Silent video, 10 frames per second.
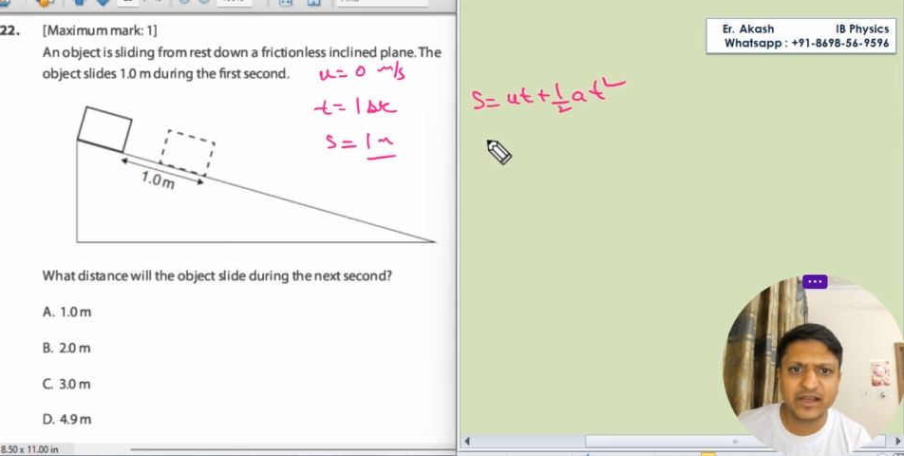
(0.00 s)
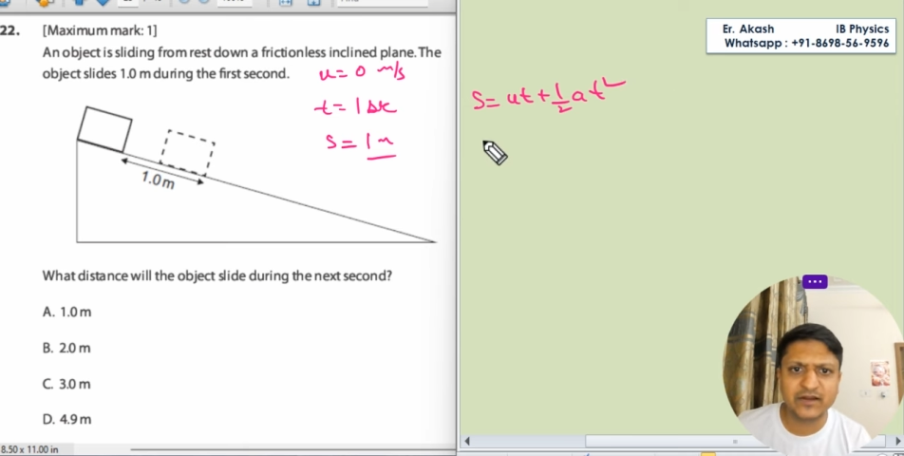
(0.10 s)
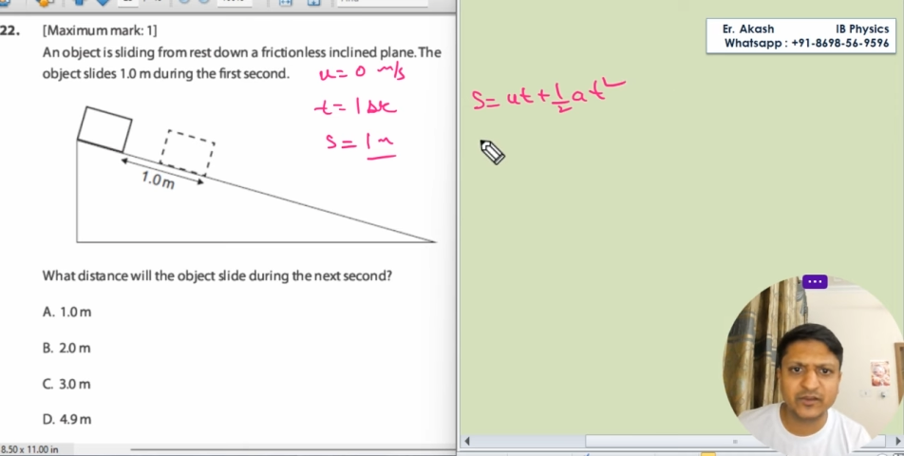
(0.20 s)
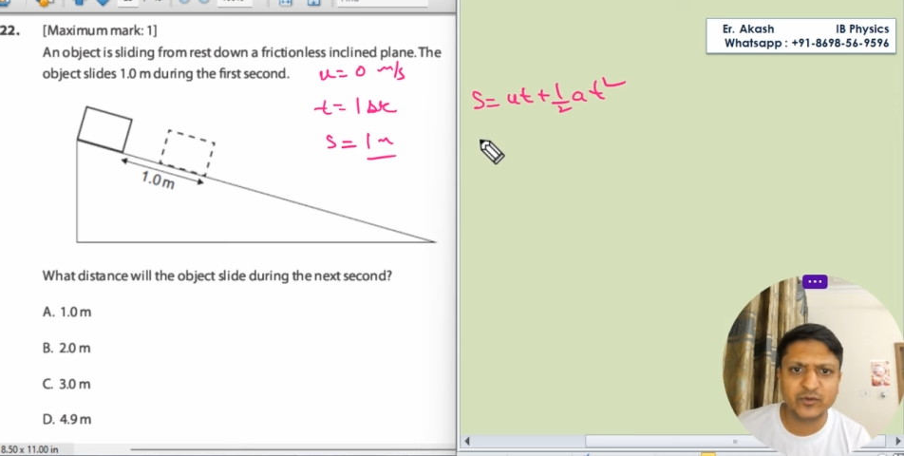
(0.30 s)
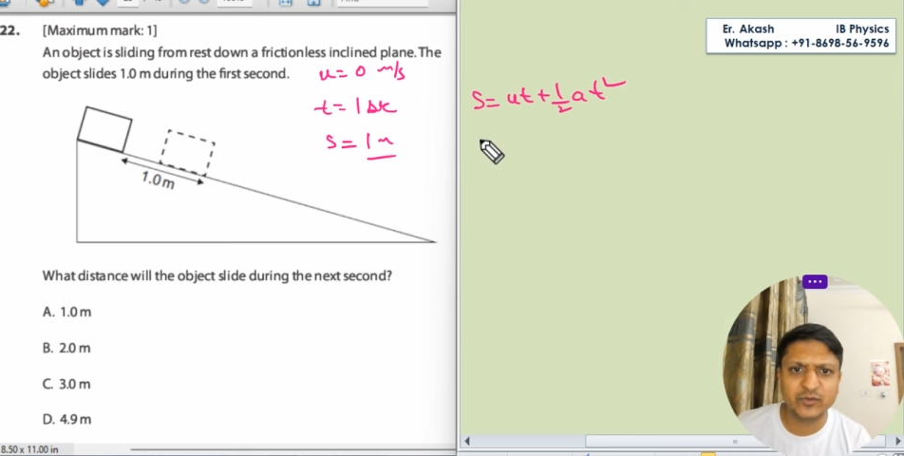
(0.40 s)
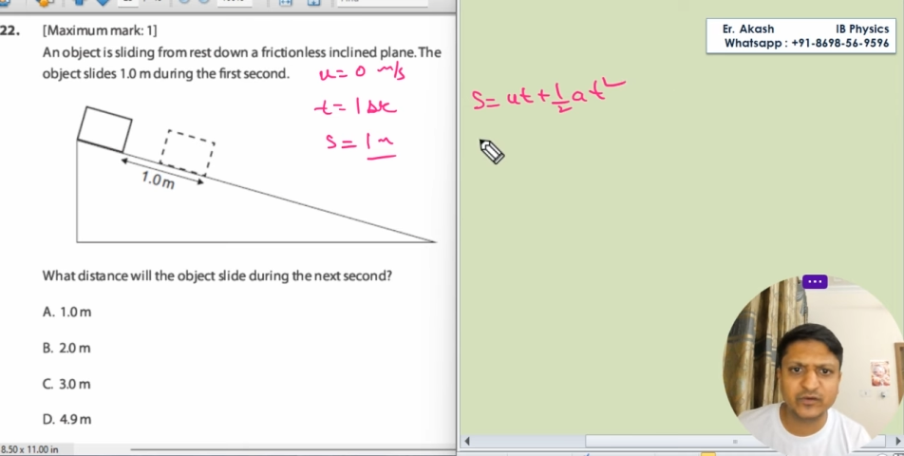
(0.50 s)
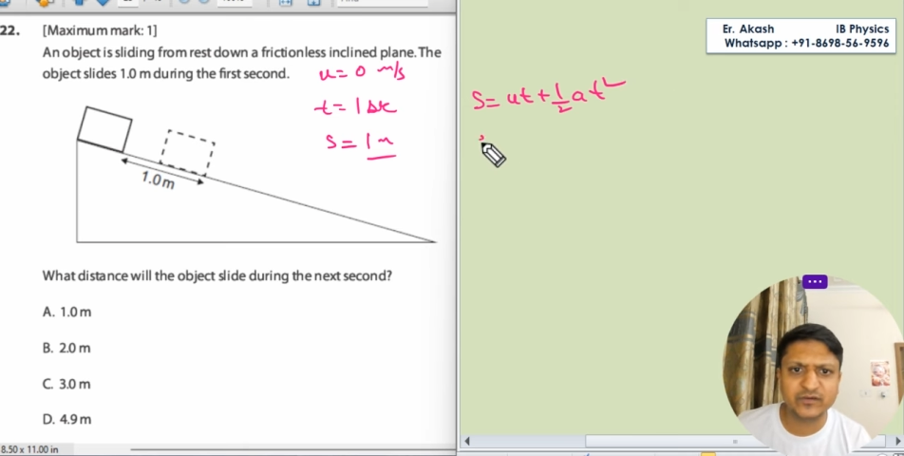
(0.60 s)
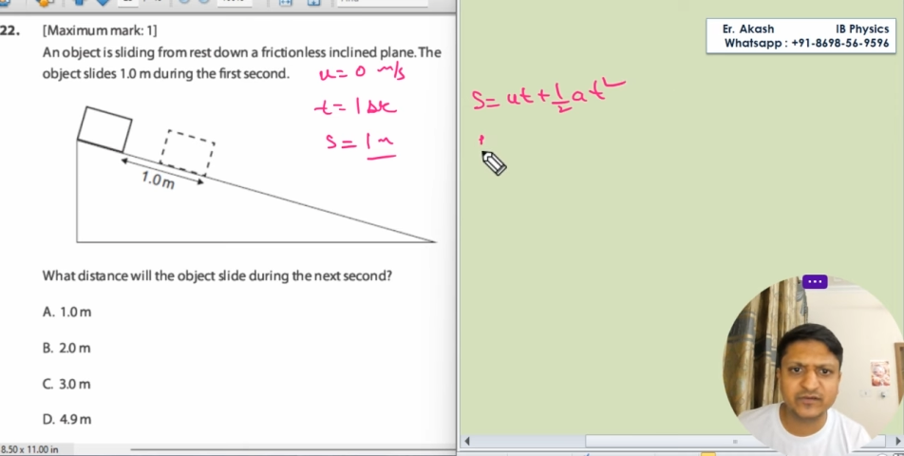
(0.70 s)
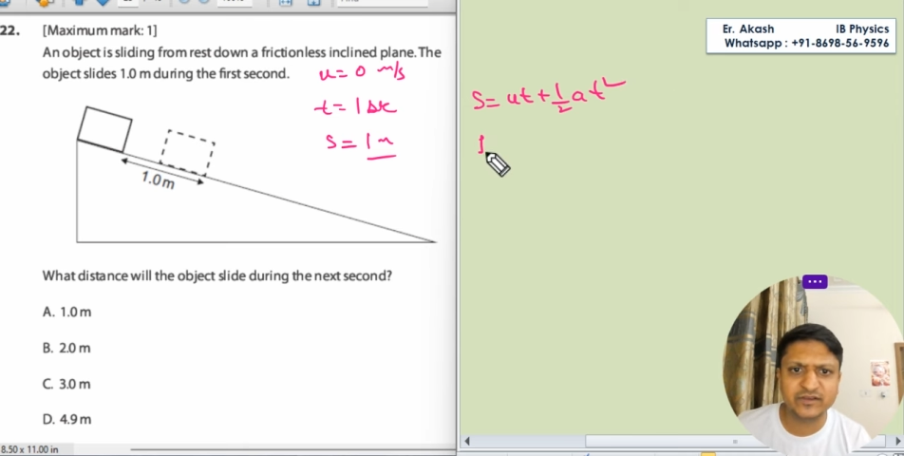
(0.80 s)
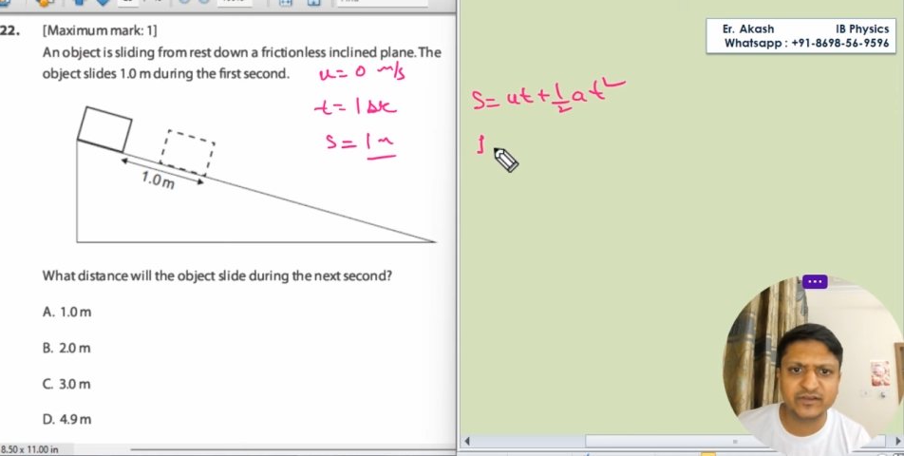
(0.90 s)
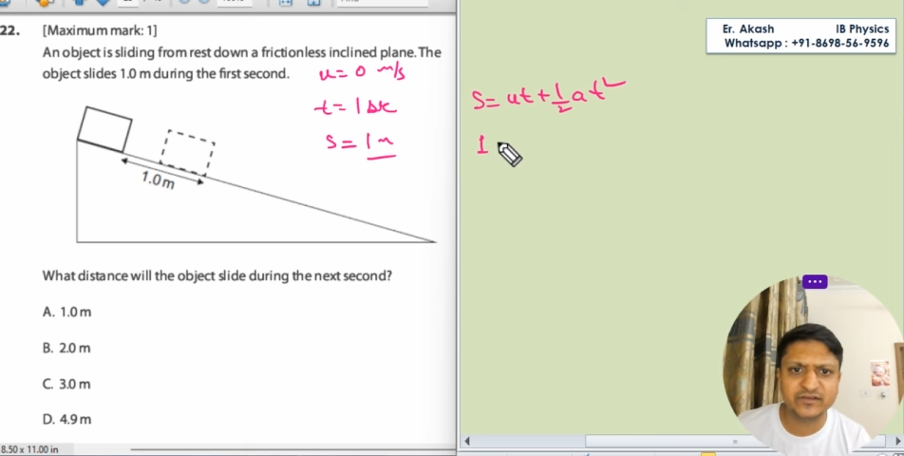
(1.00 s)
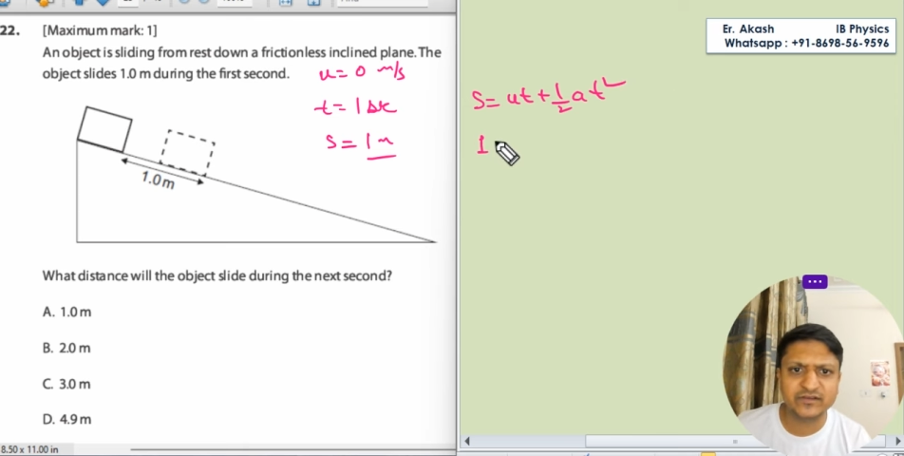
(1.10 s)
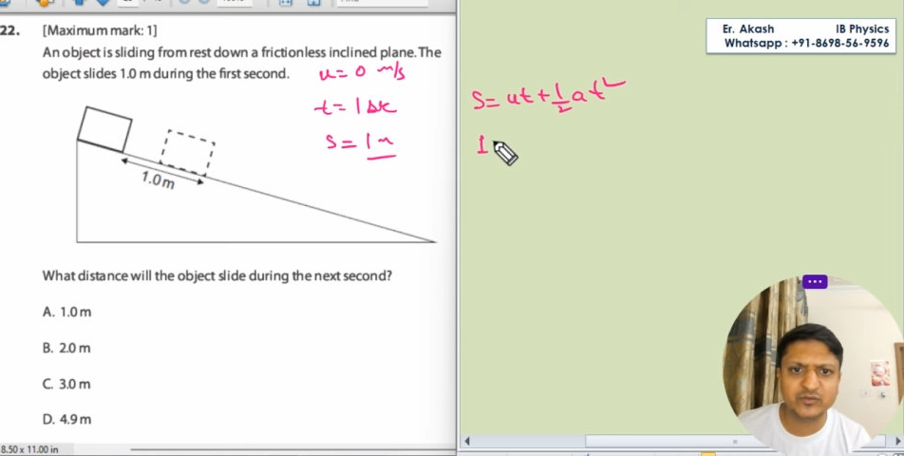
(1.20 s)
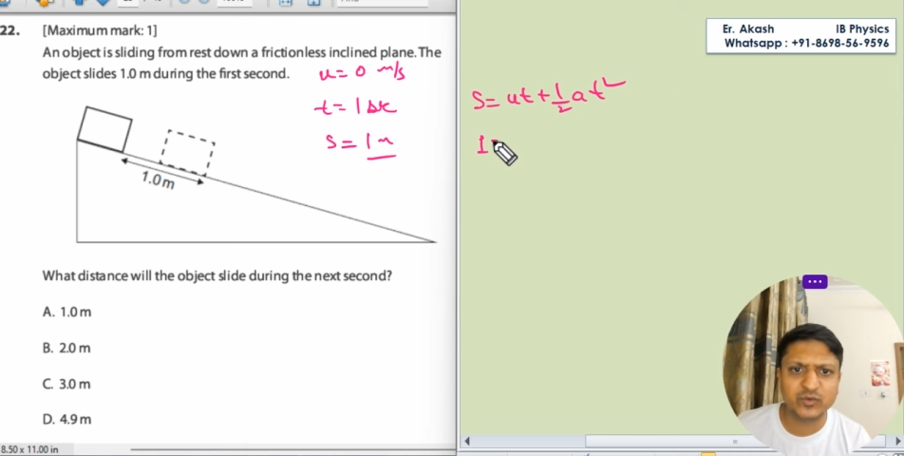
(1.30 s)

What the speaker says: and the equation says as